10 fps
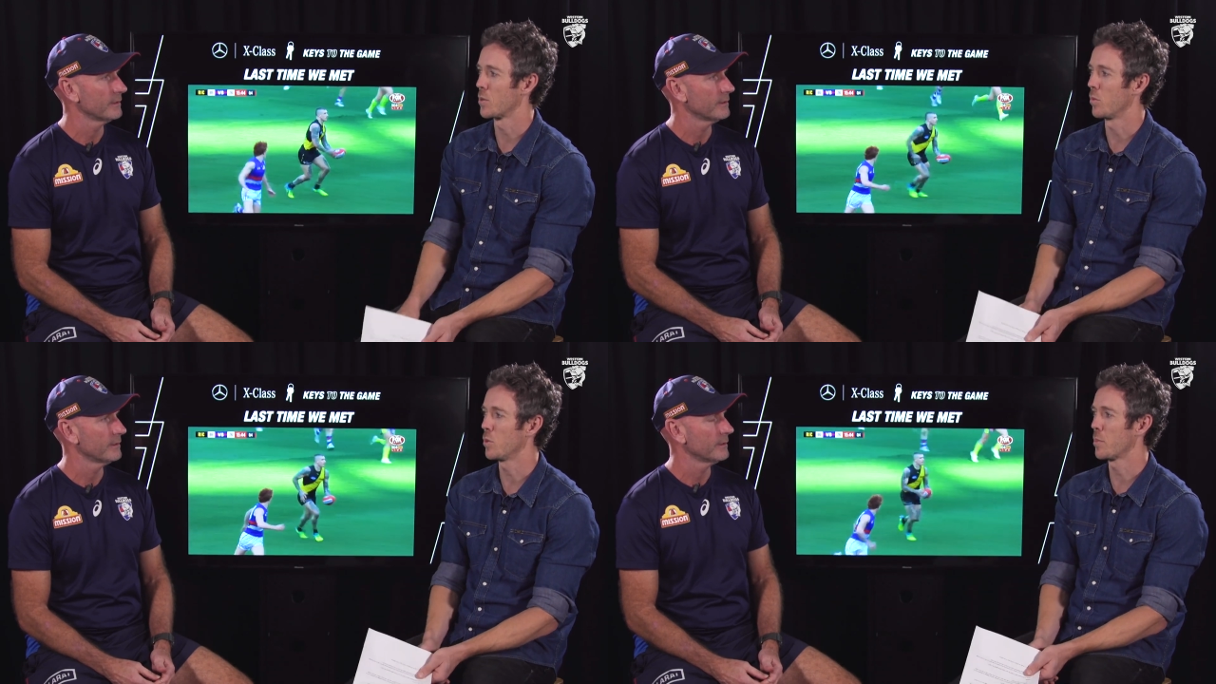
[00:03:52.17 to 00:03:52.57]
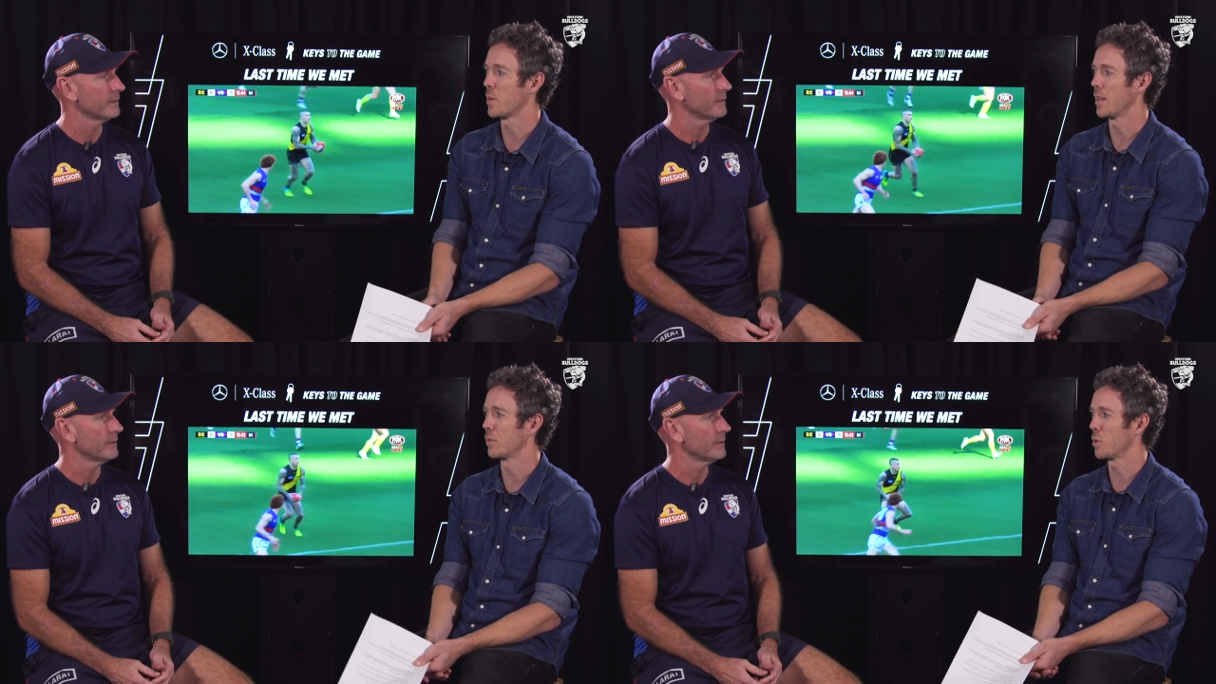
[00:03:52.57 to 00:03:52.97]
Speaker 1: one, what
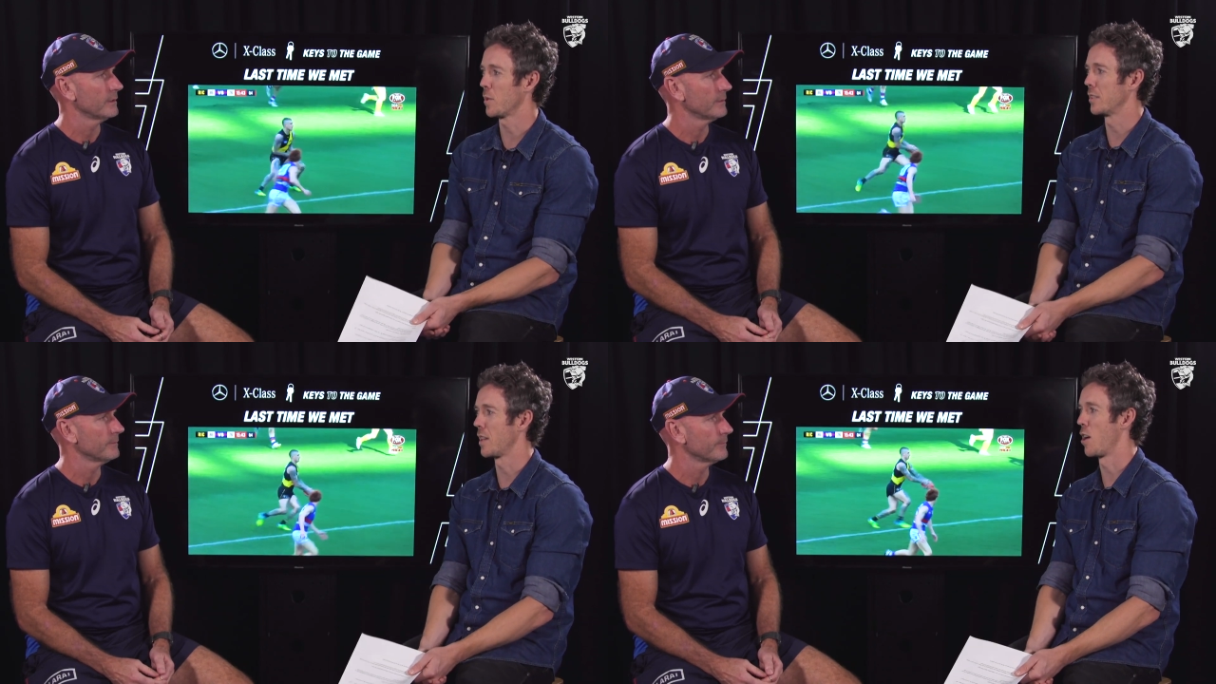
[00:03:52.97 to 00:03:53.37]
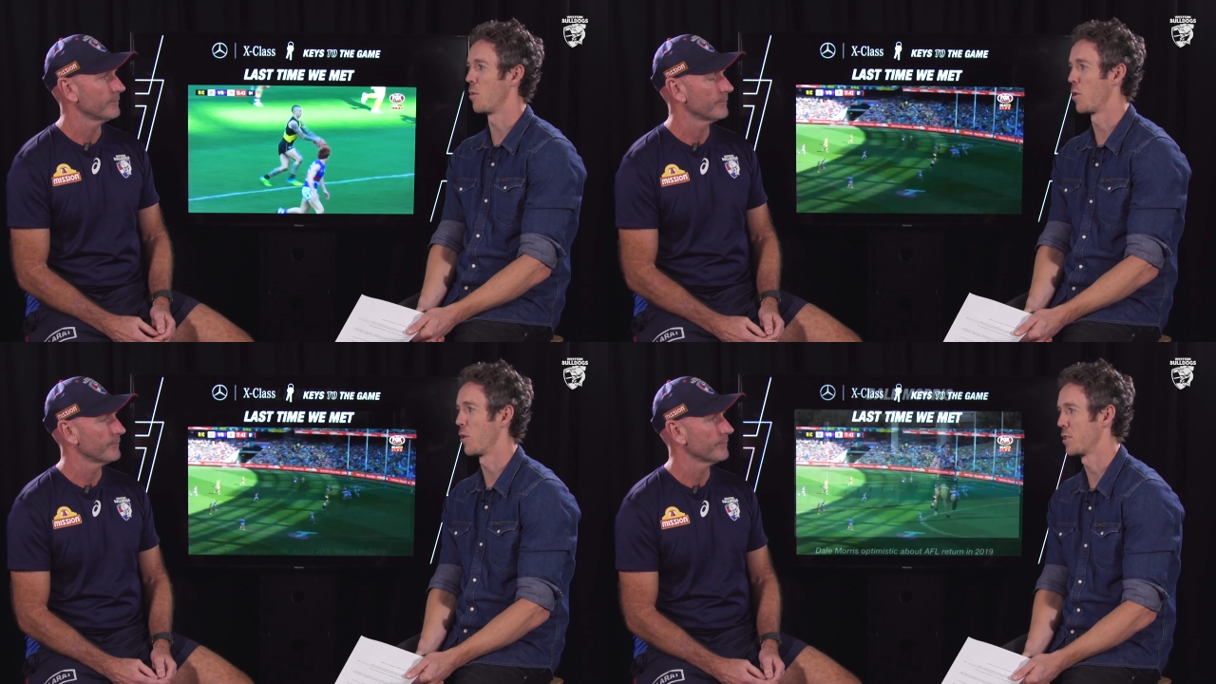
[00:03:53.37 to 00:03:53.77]
about what about Dale
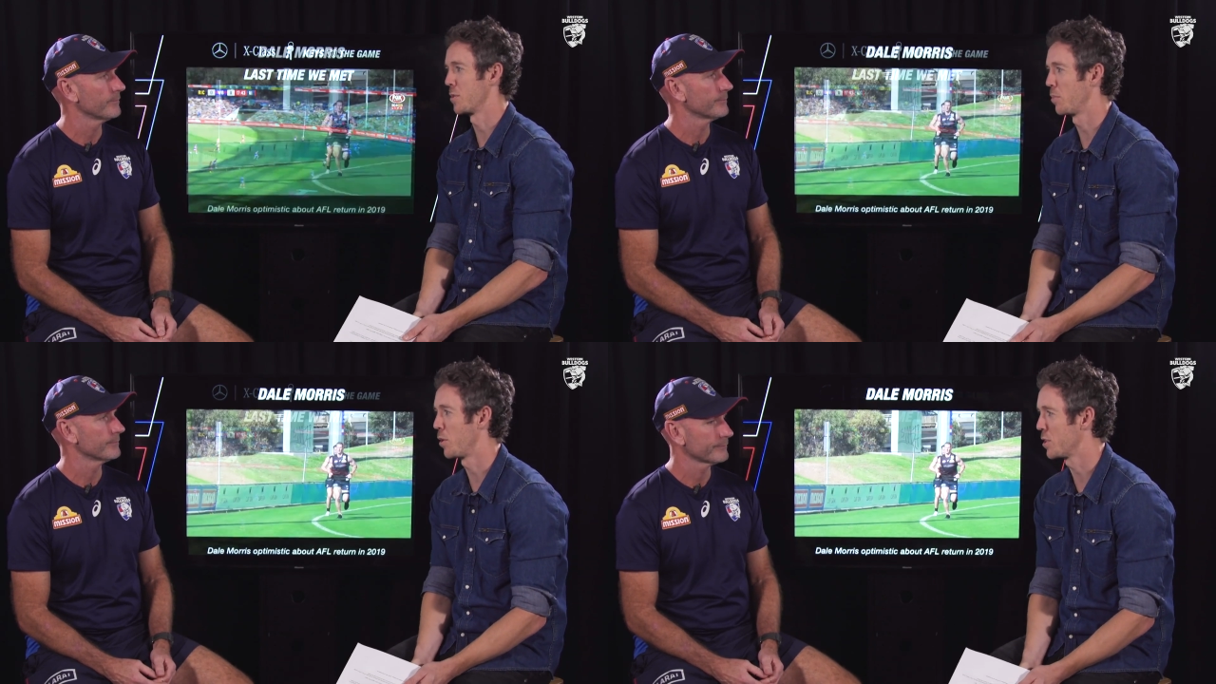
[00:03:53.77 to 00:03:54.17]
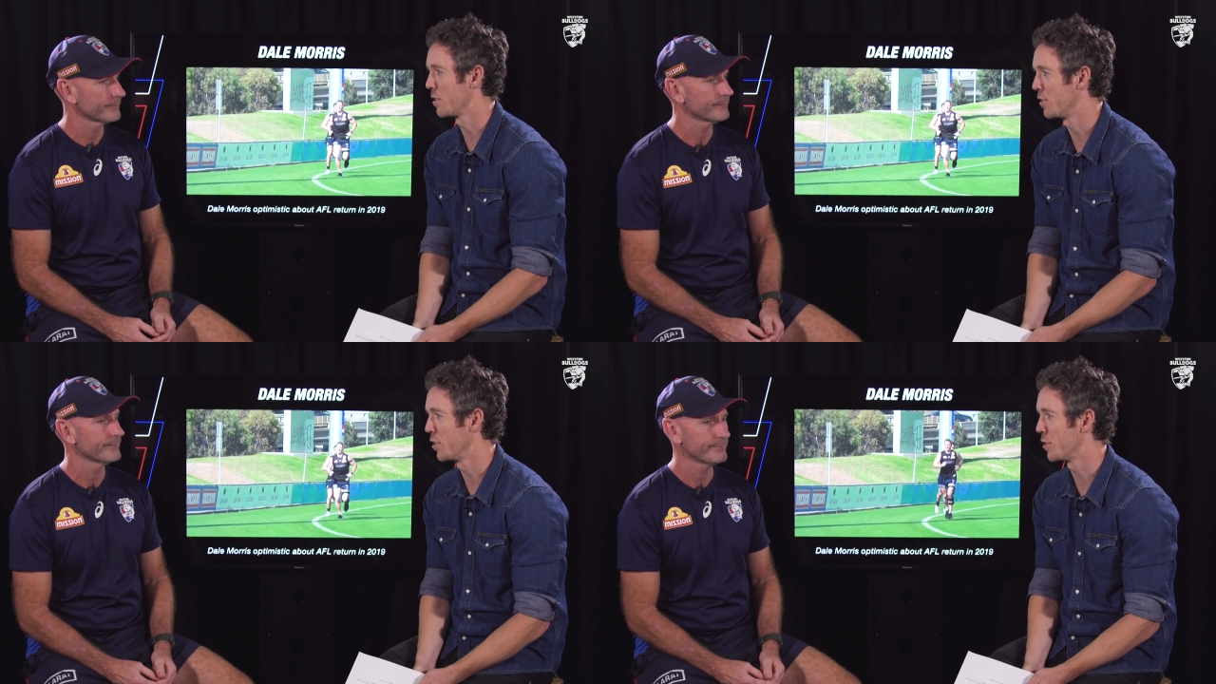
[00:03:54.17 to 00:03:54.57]
Morris? Some
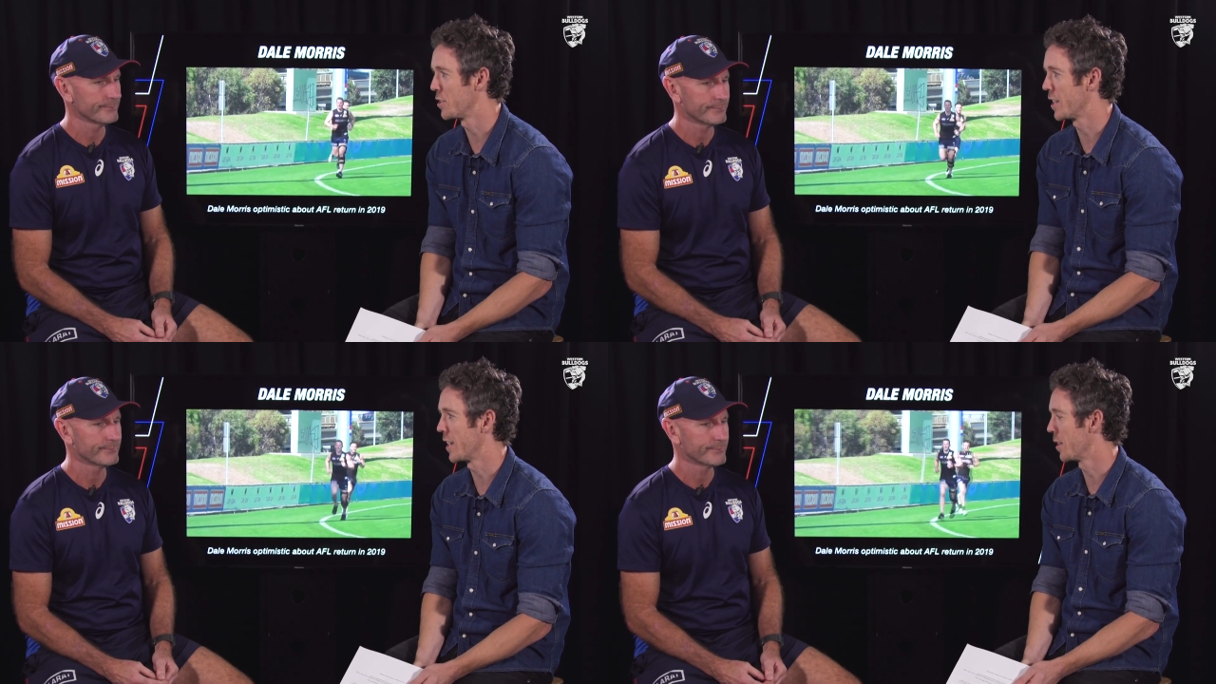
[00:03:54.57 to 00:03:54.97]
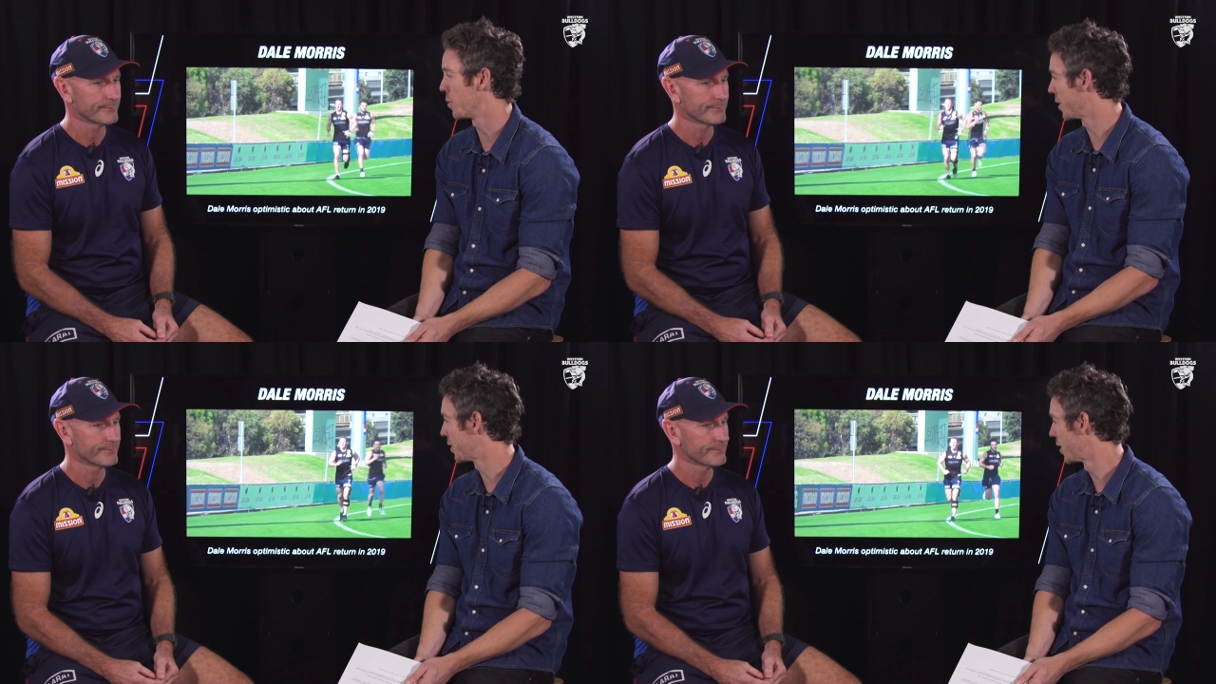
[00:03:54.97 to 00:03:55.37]
positive news there
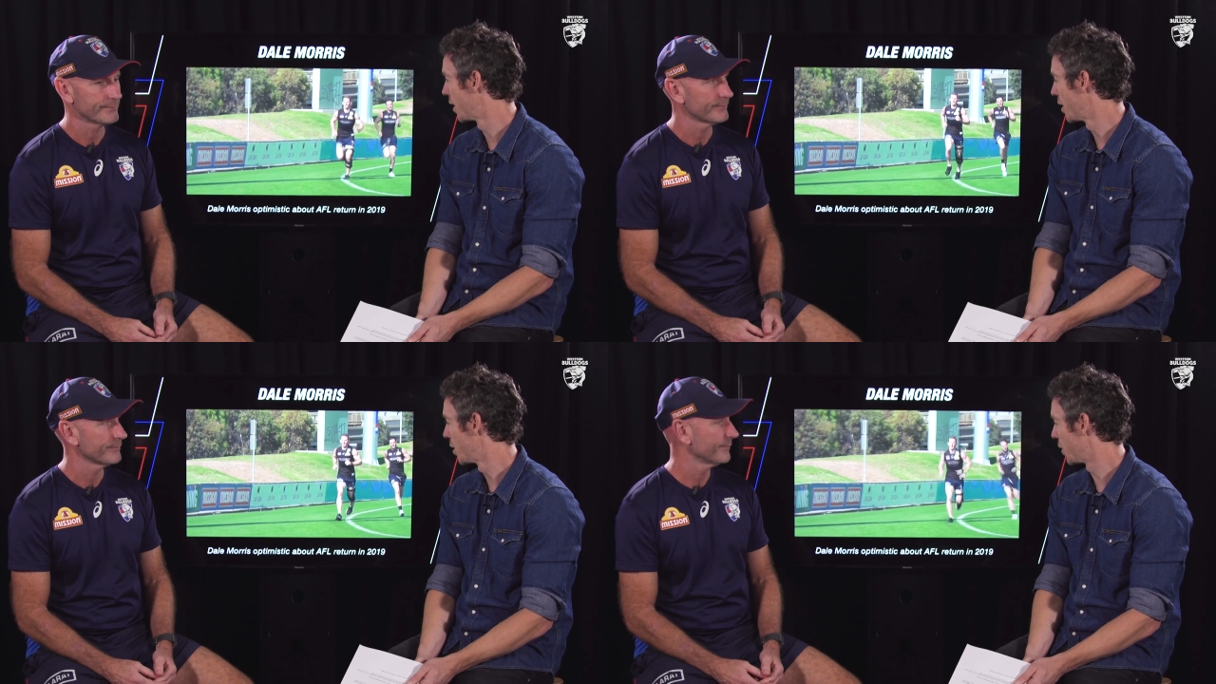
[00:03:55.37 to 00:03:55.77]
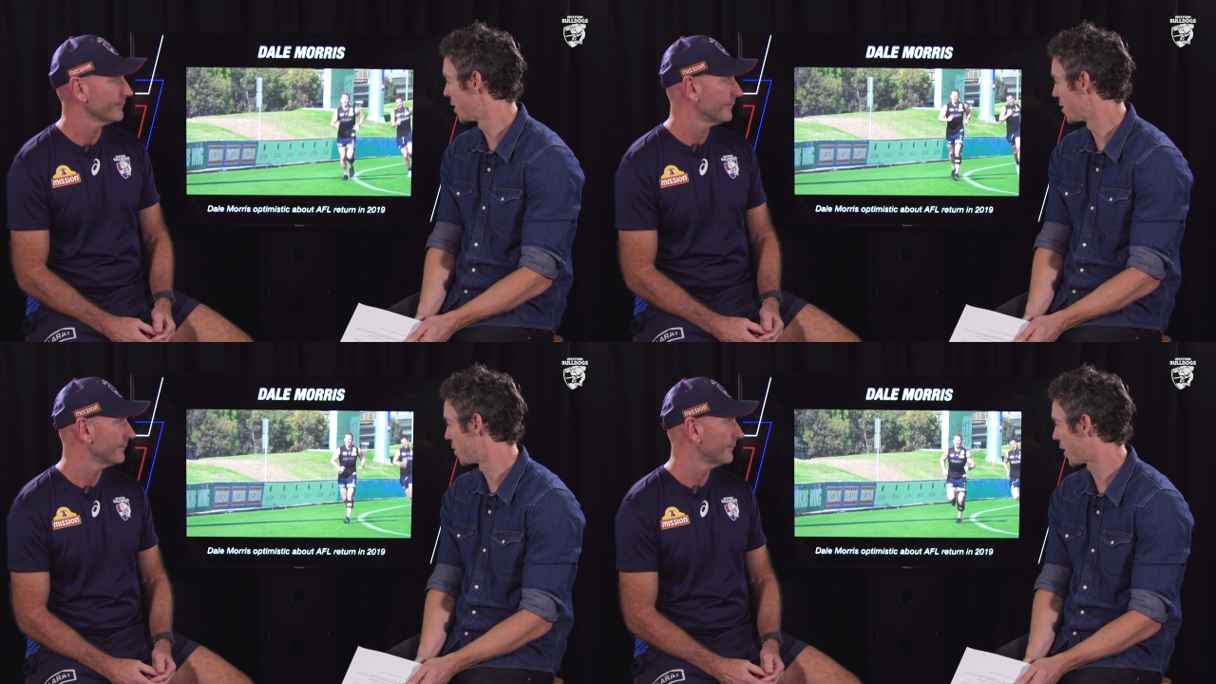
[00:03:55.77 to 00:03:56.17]
with with his